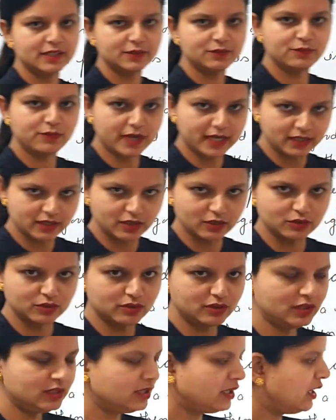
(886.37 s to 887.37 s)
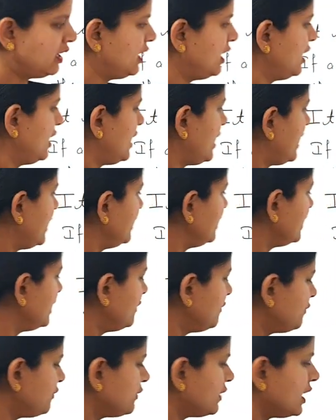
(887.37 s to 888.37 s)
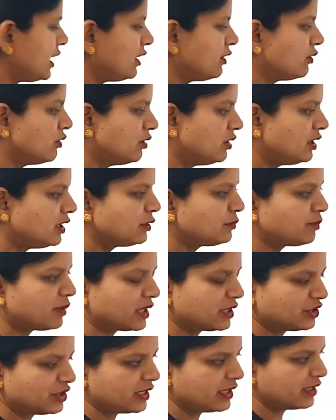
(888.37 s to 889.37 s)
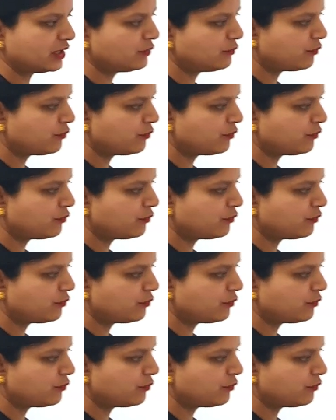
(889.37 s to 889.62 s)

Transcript: is final good. And if a good is purchased